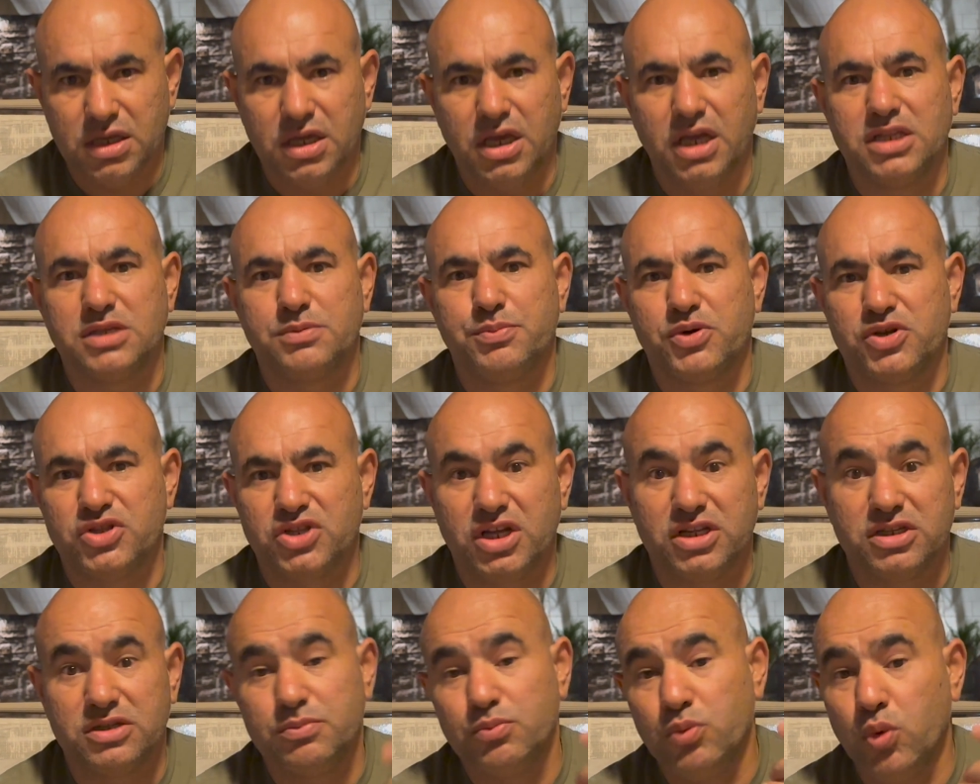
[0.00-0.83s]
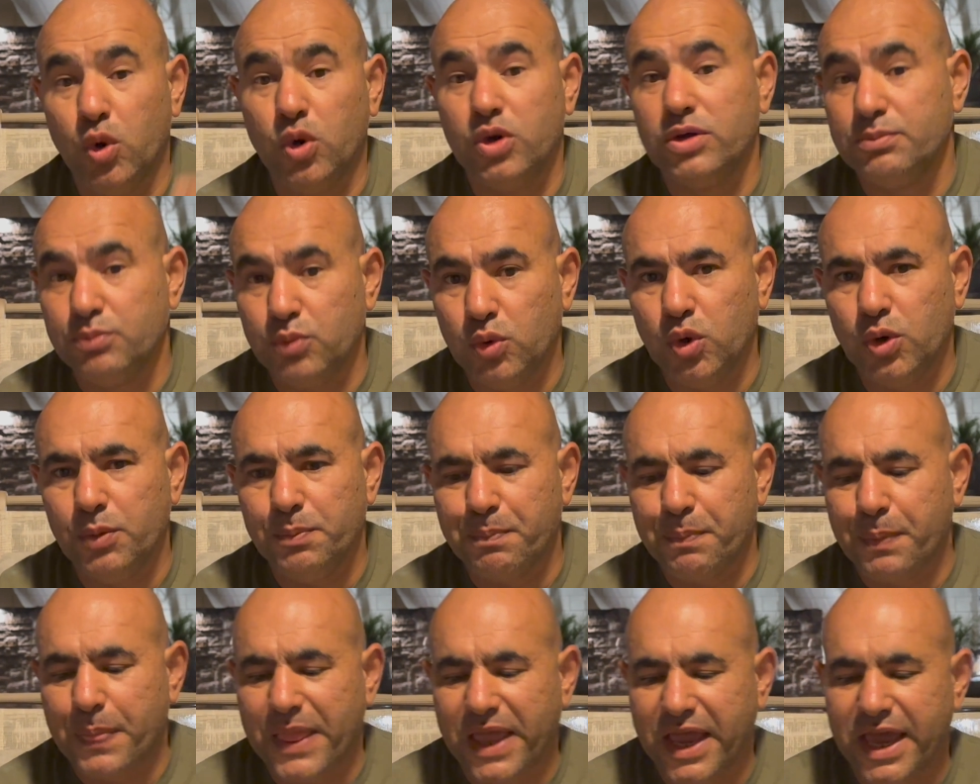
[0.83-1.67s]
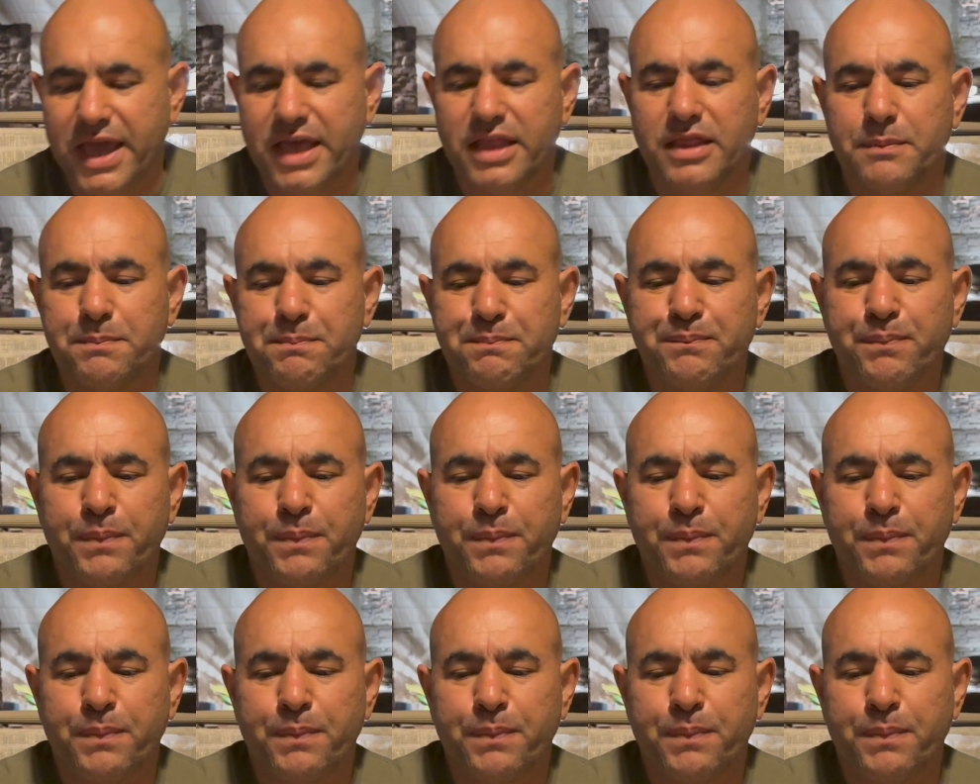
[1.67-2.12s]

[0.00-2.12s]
it's pronounced more and more, and